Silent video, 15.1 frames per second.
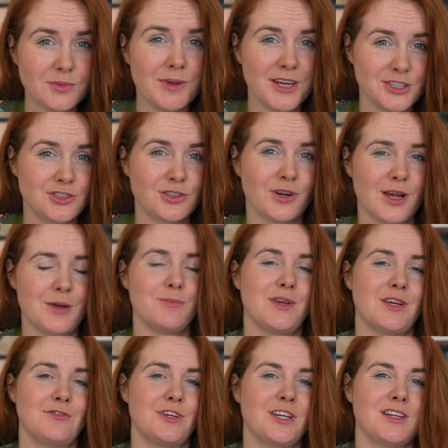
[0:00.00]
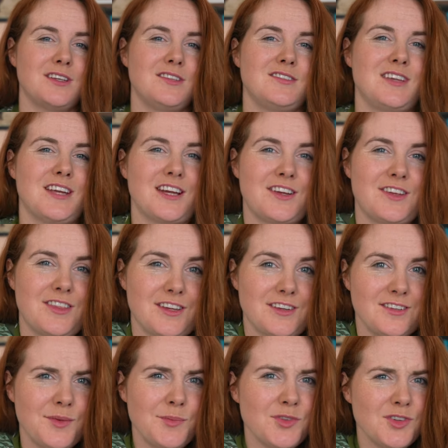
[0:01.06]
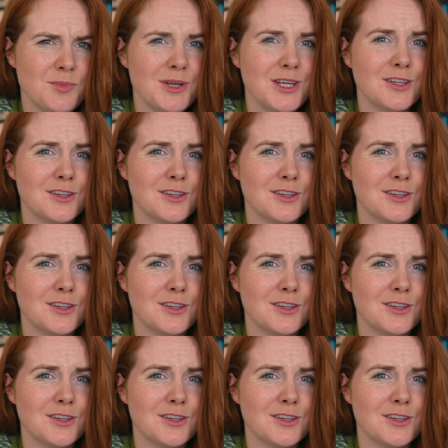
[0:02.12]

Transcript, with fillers: to make sure I'm being realistic. There seems to be